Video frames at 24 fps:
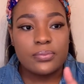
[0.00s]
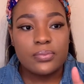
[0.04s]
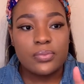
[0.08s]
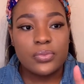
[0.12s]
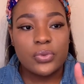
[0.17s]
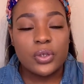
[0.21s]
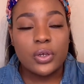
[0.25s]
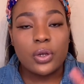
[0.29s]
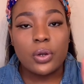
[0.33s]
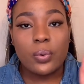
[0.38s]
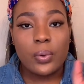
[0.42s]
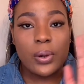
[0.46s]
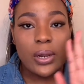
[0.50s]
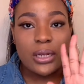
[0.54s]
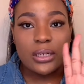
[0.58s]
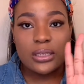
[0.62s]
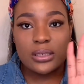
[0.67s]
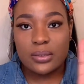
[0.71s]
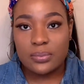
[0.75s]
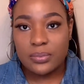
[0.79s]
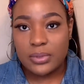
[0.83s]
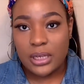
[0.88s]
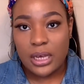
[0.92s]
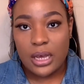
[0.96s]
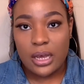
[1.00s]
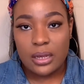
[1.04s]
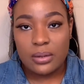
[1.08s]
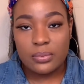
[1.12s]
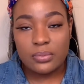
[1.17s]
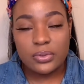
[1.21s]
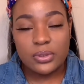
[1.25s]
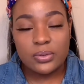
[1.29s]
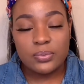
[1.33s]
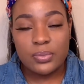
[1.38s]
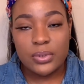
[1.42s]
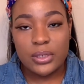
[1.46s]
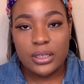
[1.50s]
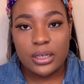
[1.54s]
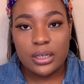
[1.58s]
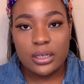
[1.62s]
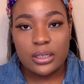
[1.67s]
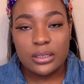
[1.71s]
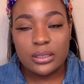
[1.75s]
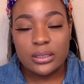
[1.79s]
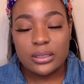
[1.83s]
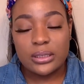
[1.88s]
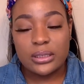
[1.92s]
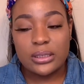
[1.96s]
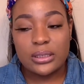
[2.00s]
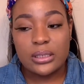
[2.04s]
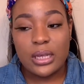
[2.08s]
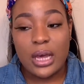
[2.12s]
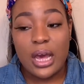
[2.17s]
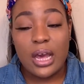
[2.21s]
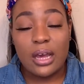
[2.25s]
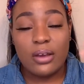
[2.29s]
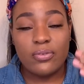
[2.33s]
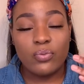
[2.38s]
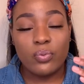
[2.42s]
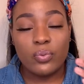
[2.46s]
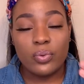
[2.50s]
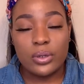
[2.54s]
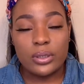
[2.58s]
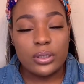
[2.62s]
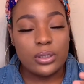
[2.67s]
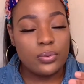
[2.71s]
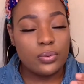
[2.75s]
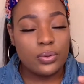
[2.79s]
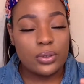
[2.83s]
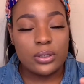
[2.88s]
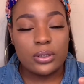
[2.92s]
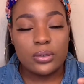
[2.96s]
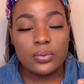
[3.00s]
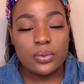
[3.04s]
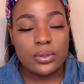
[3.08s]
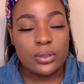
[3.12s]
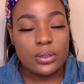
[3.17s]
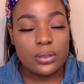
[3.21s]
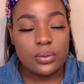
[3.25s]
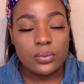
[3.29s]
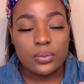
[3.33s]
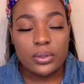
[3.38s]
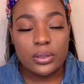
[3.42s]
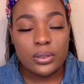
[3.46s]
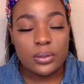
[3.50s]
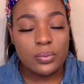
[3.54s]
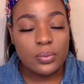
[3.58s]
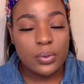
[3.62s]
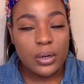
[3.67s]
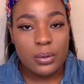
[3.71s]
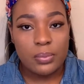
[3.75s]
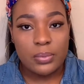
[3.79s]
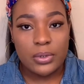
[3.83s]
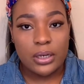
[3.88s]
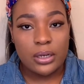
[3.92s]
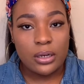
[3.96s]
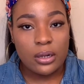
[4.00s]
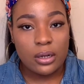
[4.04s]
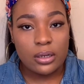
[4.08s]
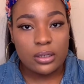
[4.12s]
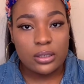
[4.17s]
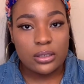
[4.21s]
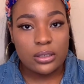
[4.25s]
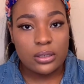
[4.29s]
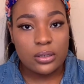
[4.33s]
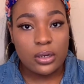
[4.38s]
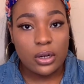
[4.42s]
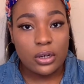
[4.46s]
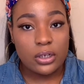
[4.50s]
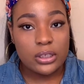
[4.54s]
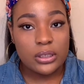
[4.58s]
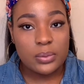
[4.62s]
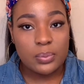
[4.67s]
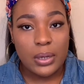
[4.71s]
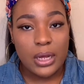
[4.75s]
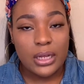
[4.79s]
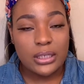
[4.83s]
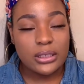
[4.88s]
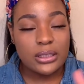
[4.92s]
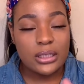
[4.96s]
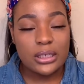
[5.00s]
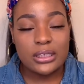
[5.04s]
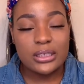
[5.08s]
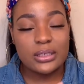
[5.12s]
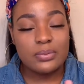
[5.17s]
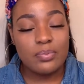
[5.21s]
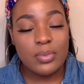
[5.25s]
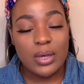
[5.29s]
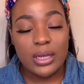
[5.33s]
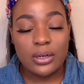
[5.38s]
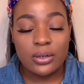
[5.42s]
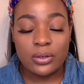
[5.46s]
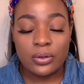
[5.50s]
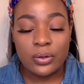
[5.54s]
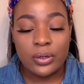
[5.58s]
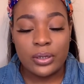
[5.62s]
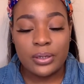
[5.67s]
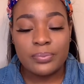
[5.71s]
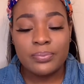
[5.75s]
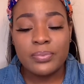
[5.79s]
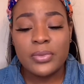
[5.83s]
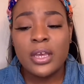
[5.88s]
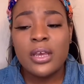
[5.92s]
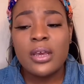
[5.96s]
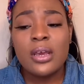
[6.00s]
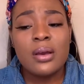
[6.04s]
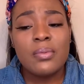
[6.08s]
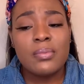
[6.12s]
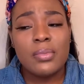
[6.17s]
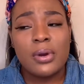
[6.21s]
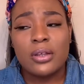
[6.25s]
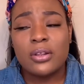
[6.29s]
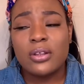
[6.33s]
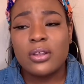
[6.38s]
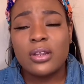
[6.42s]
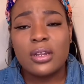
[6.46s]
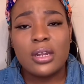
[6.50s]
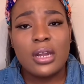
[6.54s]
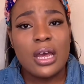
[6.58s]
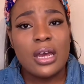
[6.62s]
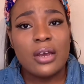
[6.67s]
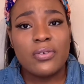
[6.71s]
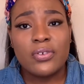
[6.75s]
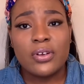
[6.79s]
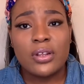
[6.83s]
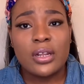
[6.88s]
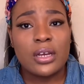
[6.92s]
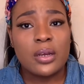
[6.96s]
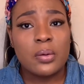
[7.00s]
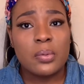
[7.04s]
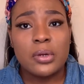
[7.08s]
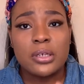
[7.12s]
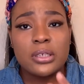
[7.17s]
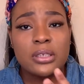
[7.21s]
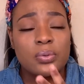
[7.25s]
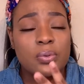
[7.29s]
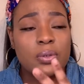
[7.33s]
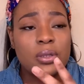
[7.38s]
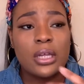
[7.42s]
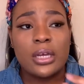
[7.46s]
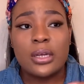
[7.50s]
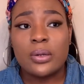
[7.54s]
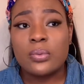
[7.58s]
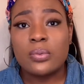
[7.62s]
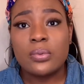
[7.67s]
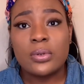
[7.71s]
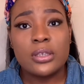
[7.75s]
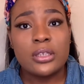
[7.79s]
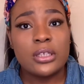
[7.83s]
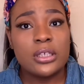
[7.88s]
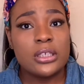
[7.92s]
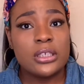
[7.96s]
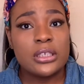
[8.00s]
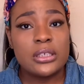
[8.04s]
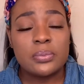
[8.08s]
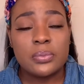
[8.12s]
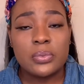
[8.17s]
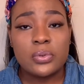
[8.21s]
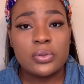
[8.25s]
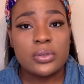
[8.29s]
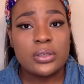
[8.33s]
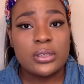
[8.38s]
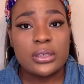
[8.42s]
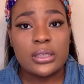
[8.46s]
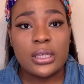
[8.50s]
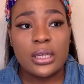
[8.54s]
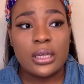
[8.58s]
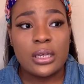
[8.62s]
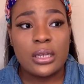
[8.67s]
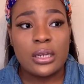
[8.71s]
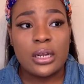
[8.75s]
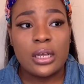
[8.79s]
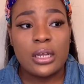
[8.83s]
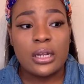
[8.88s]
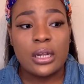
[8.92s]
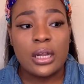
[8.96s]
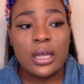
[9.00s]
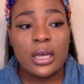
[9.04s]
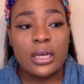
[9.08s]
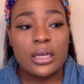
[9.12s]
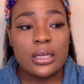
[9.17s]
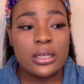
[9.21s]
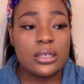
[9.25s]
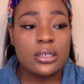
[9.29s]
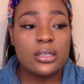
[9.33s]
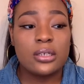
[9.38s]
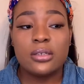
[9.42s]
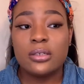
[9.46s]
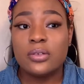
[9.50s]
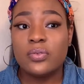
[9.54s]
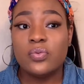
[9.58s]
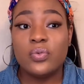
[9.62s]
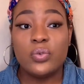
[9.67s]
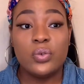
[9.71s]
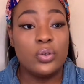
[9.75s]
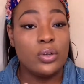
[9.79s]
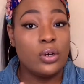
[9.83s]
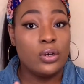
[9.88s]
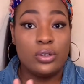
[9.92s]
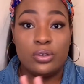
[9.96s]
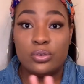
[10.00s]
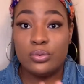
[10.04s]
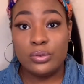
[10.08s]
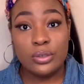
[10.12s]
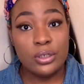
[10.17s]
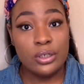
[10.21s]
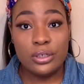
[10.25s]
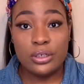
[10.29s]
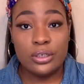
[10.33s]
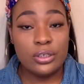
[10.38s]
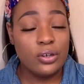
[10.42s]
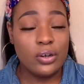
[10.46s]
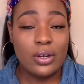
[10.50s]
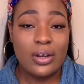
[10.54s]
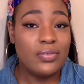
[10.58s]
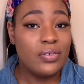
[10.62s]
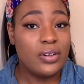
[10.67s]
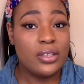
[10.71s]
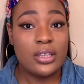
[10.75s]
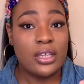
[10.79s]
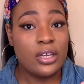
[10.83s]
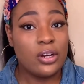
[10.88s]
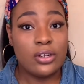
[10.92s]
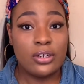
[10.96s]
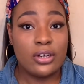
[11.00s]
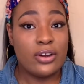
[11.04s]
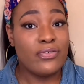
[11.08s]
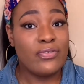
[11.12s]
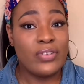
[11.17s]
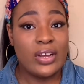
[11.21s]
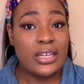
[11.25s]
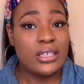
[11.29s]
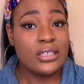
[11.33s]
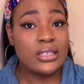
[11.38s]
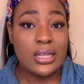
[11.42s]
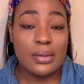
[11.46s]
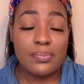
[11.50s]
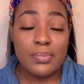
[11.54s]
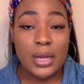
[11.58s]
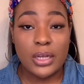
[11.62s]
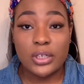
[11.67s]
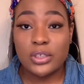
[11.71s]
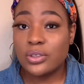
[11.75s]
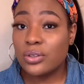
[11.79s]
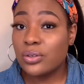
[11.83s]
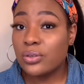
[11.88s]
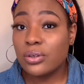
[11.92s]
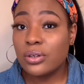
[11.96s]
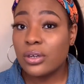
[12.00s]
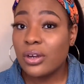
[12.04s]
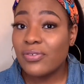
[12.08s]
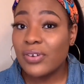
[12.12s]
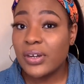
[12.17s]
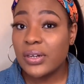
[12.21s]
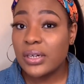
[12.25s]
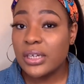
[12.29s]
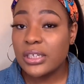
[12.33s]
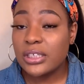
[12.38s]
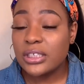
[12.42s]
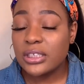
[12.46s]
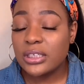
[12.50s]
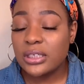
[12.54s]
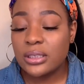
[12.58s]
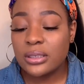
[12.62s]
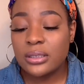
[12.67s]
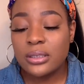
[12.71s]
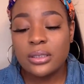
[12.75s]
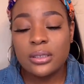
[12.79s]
correct sometimes because I have really, really, really, really prominent dark, dark spots and it's mad annoying. But other than that, if you're like a person with like really smooth skin and like, you know, you're good, you don't have anything on your face that might show through your foundation,